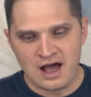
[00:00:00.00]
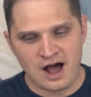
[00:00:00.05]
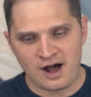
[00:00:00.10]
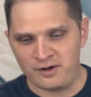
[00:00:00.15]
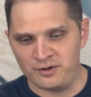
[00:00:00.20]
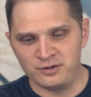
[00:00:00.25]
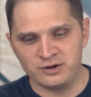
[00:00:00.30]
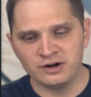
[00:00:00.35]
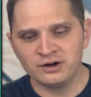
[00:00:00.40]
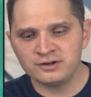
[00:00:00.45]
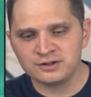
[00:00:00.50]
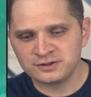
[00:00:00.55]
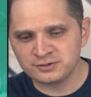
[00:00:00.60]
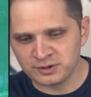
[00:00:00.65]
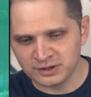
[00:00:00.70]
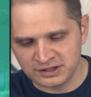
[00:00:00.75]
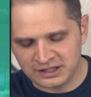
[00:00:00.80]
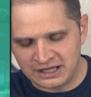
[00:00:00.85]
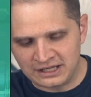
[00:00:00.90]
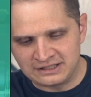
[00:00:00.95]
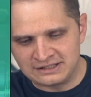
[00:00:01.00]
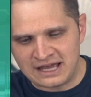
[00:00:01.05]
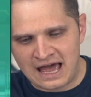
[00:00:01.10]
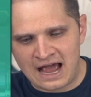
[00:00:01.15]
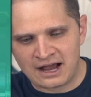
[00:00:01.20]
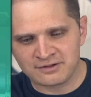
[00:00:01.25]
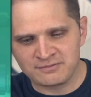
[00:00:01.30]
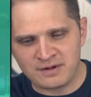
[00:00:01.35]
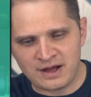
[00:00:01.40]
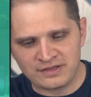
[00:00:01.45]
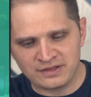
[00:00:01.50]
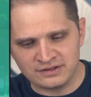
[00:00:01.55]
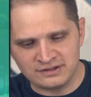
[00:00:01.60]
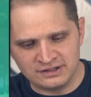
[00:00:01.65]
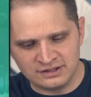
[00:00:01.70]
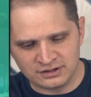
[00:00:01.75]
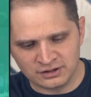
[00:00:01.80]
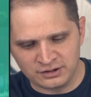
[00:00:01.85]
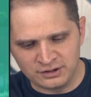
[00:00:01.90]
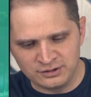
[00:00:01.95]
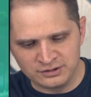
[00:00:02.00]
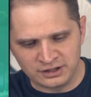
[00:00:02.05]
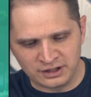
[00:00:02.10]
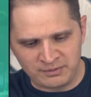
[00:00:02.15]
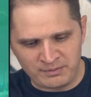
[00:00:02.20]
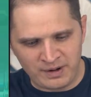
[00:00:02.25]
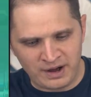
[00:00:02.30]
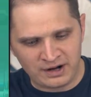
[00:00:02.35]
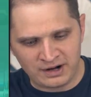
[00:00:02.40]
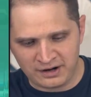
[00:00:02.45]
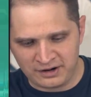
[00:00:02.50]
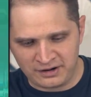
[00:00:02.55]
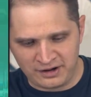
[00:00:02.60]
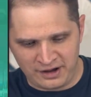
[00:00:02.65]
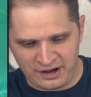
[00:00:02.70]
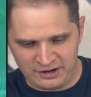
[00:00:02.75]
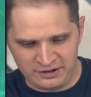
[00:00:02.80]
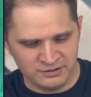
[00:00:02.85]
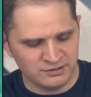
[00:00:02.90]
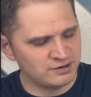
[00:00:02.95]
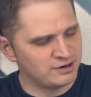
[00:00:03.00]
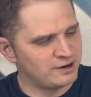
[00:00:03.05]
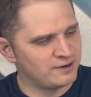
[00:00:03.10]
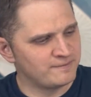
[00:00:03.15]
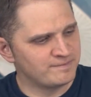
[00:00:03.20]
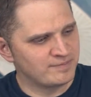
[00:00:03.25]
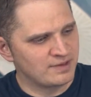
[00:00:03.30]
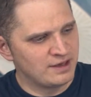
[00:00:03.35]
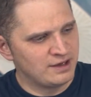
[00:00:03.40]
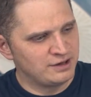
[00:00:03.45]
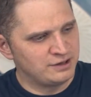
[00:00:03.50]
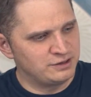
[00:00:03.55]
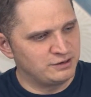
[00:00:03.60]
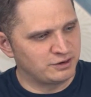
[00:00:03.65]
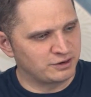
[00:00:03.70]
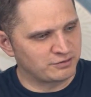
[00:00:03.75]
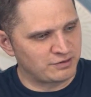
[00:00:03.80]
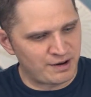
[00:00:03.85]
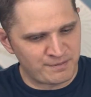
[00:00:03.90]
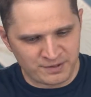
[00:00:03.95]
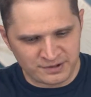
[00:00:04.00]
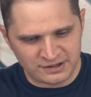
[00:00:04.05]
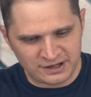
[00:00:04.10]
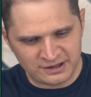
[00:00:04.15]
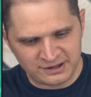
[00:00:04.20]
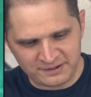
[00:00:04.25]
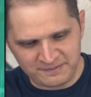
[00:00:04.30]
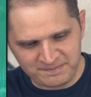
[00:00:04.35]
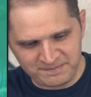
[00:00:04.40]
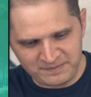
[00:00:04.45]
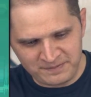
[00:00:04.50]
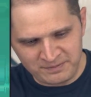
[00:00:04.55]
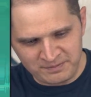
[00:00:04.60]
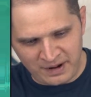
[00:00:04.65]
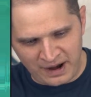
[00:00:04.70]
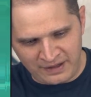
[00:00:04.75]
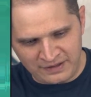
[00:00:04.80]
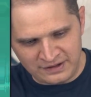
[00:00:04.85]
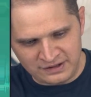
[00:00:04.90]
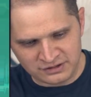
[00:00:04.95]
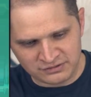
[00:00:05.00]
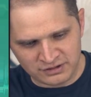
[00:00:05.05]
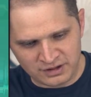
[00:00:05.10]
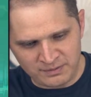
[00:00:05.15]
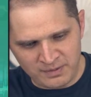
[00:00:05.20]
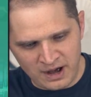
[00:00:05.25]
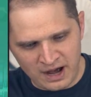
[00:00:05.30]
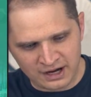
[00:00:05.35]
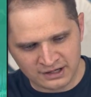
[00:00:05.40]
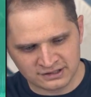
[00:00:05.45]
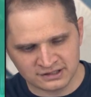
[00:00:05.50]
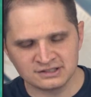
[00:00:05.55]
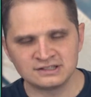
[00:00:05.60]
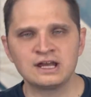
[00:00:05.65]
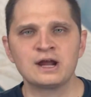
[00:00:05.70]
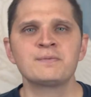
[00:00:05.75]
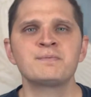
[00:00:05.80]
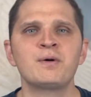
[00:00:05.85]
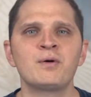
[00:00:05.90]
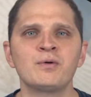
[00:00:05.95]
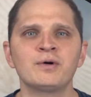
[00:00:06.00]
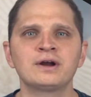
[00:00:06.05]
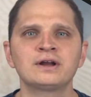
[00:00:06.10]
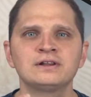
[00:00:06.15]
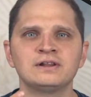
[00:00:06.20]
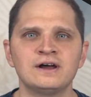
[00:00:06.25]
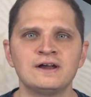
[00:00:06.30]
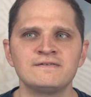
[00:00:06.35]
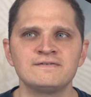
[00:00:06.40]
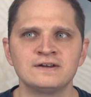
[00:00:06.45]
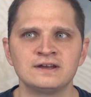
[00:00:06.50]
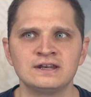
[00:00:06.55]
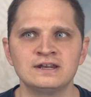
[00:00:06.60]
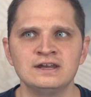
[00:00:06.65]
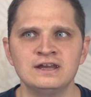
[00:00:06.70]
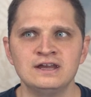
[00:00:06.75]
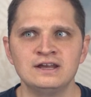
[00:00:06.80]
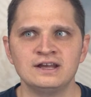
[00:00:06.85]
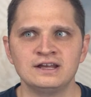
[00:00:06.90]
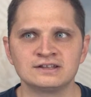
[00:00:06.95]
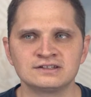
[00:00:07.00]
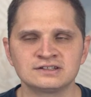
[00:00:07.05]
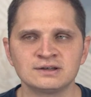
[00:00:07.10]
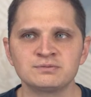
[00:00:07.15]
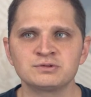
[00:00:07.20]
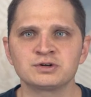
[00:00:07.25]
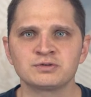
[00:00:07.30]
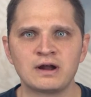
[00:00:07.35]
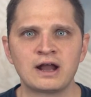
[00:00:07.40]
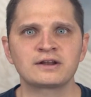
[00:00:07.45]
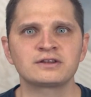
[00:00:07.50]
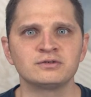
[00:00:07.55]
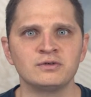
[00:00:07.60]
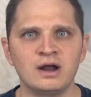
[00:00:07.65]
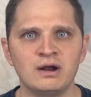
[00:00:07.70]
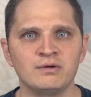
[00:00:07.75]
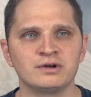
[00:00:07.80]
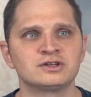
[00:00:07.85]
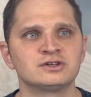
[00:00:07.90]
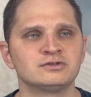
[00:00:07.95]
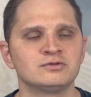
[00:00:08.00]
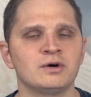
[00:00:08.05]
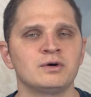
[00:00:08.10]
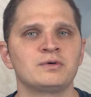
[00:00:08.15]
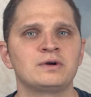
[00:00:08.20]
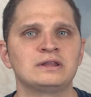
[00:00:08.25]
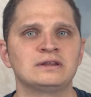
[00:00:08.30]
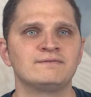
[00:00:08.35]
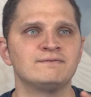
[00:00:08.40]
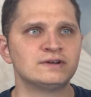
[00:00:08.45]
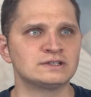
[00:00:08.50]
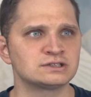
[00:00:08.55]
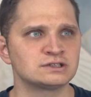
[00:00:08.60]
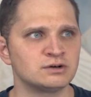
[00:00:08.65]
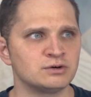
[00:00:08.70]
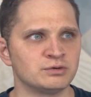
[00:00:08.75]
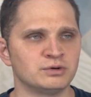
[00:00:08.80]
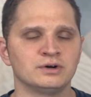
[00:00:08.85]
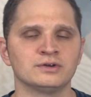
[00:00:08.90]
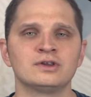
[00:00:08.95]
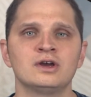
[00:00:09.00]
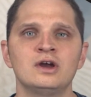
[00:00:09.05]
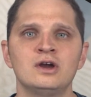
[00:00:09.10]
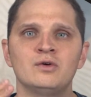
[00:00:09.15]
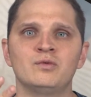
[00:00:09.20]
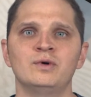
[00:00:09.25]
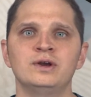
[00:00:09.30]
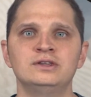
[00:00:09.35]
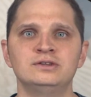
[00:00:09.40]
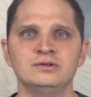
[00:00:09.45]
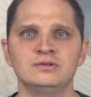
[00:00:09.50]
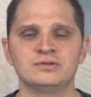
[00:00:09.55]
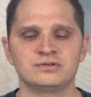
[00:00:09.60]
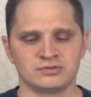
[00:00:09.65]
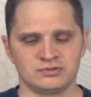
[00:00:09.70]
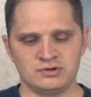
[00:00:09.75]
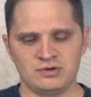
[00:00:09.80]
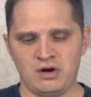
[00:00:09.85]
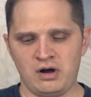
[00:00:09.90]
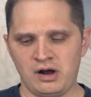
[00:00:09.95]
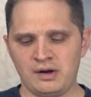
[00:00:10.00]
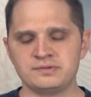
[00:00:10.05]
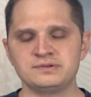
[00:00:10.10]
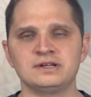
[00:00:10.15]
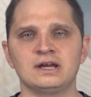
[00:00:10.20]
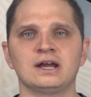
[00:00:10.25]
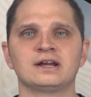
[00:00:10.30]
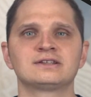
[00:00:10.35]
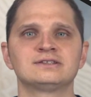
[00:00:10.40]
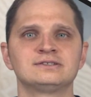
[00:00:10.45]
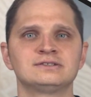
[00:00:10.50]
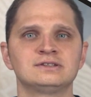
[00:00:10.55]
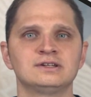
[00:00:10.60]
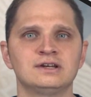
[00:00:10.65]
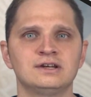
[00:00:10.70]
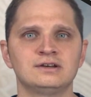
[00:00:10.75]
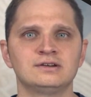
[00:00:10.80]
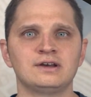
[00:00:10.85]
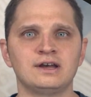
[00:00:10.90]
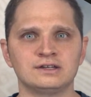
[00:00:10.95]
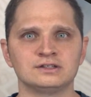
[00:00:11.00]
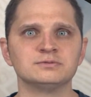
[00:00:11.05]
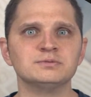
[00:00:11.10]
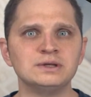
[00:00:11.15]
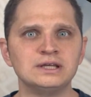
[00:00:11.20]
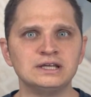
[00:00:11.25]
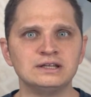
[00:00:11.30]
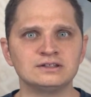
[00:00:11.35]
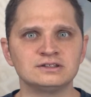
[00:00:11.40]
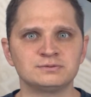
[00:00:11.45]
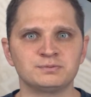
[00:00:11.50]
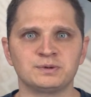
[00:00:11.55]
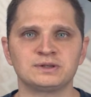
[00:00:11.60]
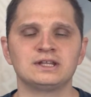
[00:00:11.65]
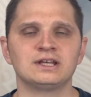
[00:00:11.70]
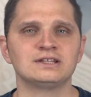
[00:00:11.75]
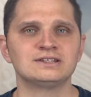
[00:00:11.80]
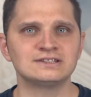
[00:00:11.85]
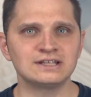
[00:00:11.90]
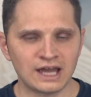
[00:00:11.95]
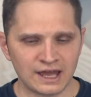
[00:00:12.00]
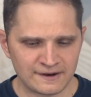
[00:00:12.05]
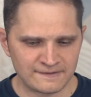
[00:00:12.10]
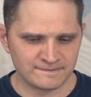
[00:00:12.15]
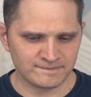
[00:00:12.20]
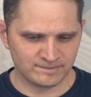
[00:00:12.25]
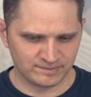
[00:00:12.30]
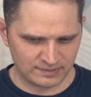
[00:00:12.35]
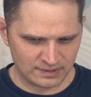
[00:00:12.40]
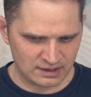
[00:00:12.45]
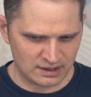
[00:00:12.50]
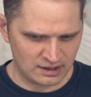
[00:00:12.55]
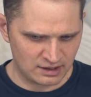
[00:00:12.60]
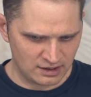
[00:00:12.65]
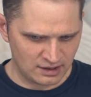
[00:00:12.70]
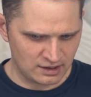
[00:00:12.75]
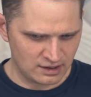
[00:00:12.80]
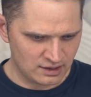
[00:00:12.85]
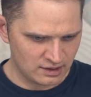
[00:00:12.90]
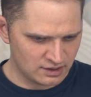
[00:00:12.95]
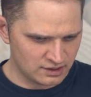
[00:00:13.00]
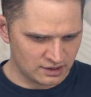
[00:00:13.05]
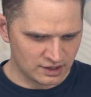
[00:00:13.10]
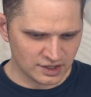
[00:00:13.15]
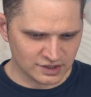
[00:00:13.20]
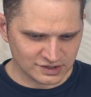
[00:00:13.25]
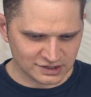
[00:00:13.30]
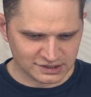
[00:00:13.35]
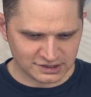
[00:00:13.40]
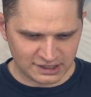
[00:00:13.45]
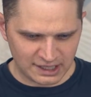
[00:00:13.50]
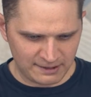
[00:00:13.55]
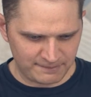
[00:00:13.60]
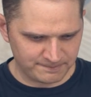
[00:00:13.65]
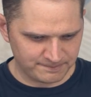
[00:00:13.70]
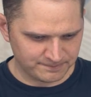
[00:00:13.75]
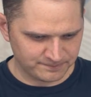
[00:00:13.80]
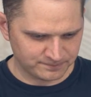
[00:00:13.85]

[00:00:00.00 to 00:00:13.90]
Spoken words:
Who knows what exact methods these are using, but I do know you can represent them by these 3 boxes. They're pouring life in some direct way, which is what in the physical world we do through objects as a means, but the intent is the same.